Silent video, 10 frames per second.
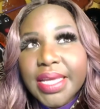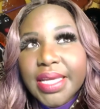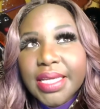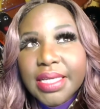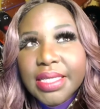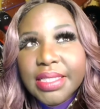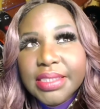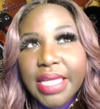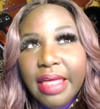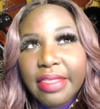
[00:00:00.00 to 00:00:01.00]

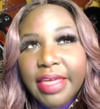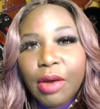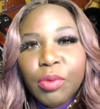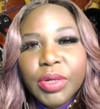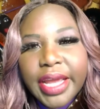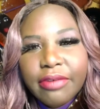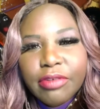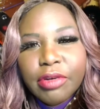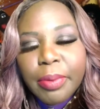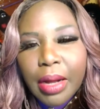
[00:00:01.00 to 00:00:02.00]
is that
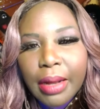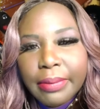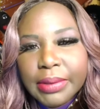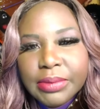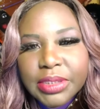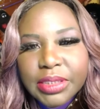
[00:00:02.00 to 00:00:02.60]
whatever problems